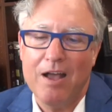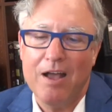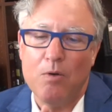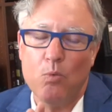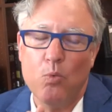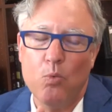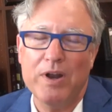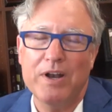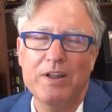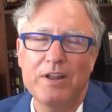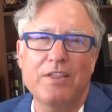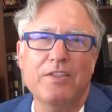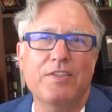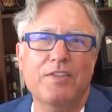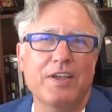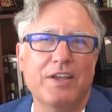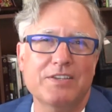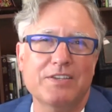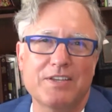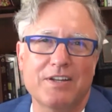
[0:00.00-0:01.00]
One of the
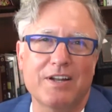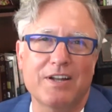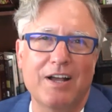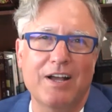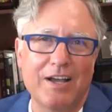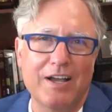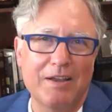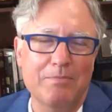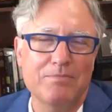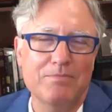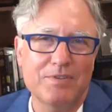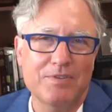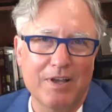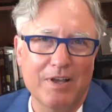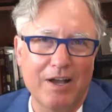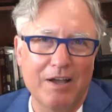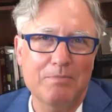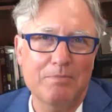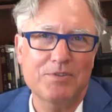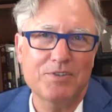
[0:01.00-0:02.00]
things that
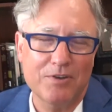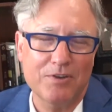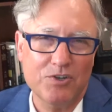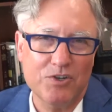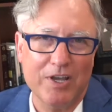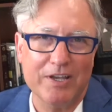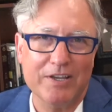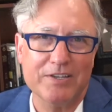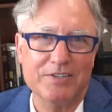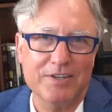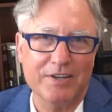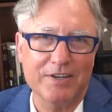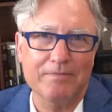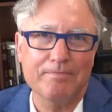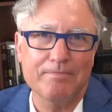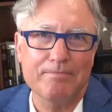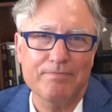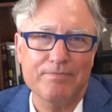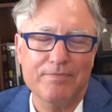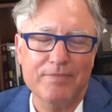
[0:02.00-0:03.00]
I'm suggesting
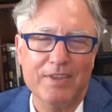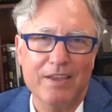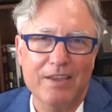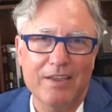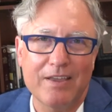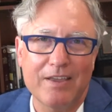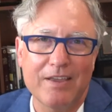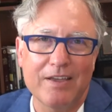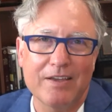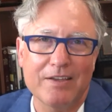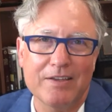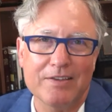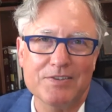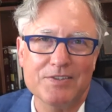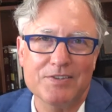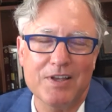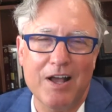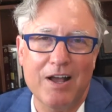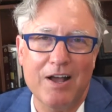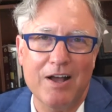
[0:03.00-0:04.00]

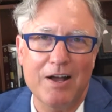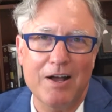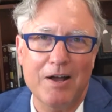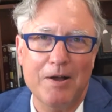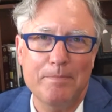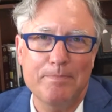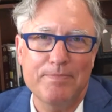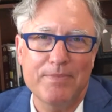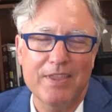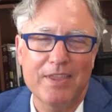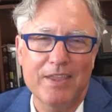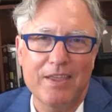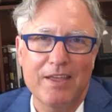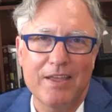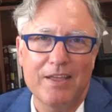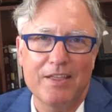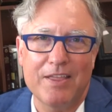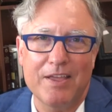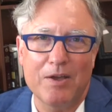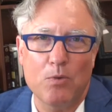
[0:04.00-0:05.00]
is
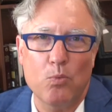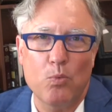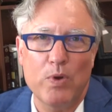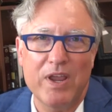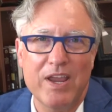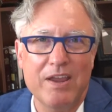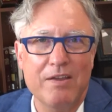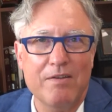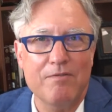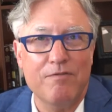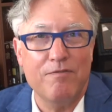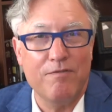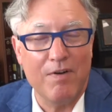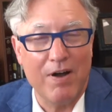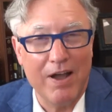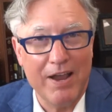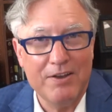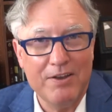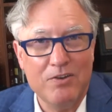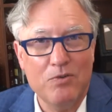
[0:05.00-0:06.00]
that we
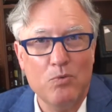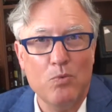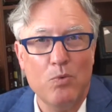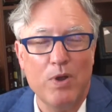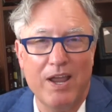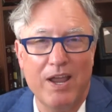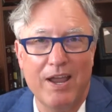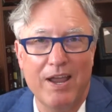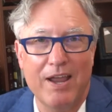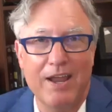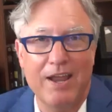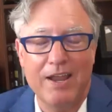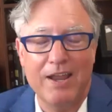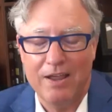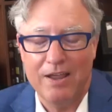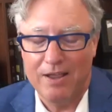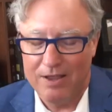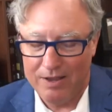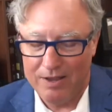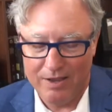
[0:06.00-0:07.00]
find a way,
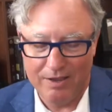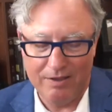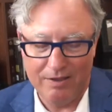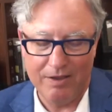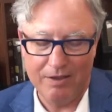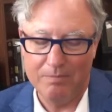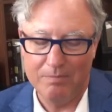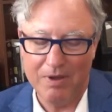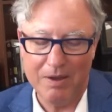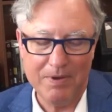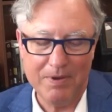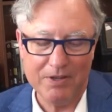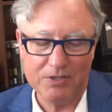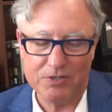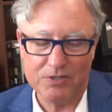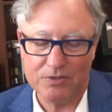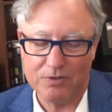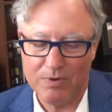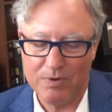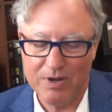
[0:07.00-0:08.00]
and maybe
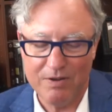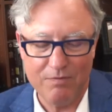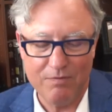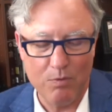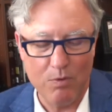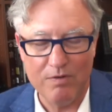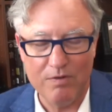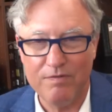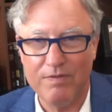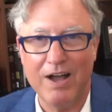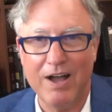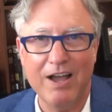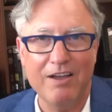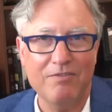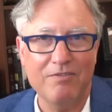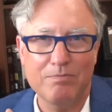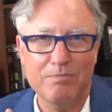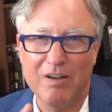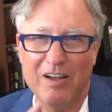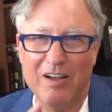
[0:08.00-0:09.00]
it's 3, 4,
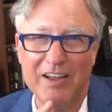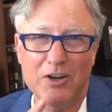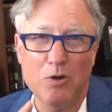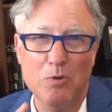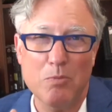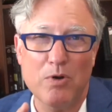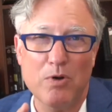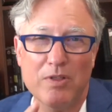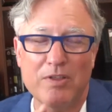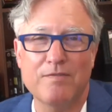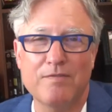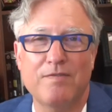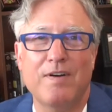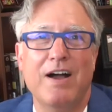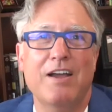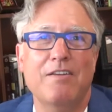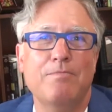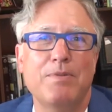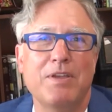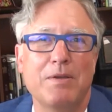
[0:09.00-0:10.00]
5, probably no more than
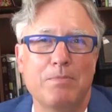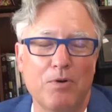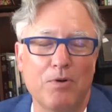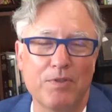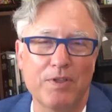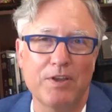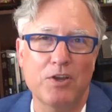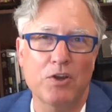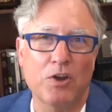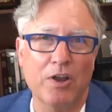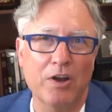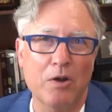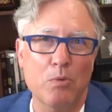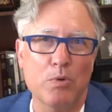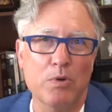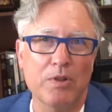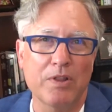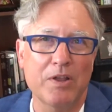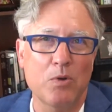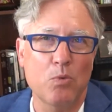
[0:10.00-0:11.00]
5 people, that you're going to
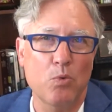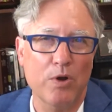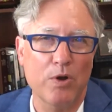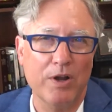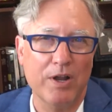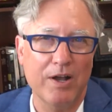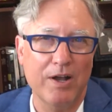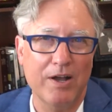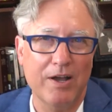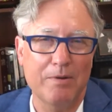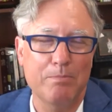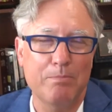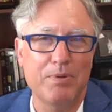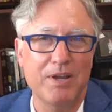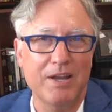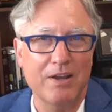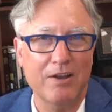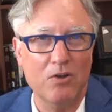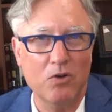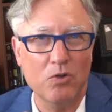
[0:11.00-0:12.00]
really work on
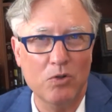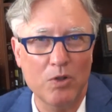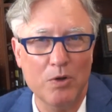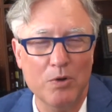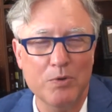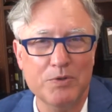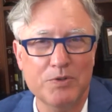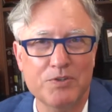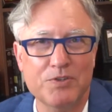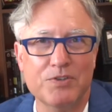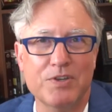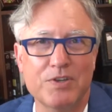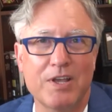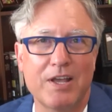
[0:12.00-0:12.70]
being close